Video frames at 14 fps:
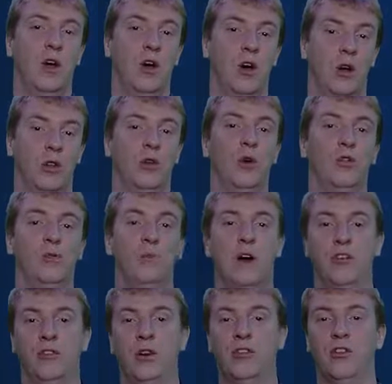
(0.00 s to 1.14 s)
Although smart
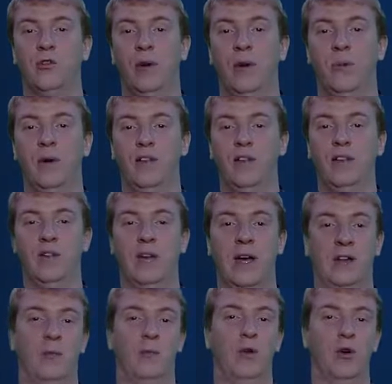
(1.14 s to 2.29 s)
structures were present at the
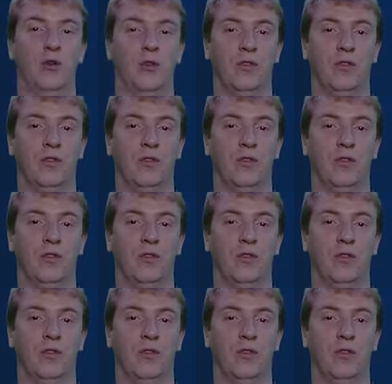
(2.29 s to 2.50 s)
birth of